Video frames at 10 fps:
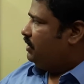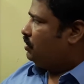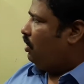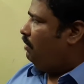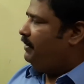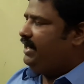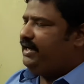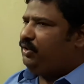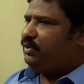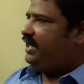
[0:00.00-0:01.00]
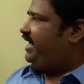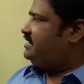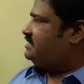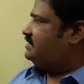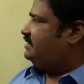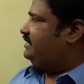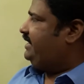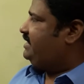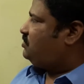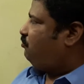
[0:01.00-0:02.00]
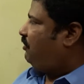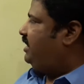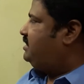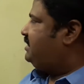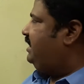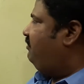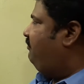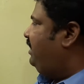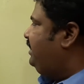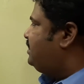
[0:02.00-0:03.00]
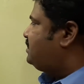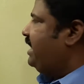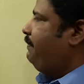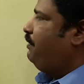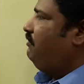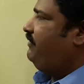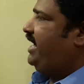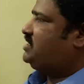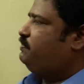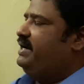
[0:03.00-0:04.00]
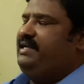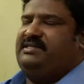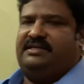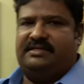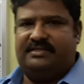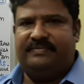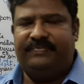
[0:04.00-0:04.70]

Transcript: Government utilize these funds in various type of expenditures.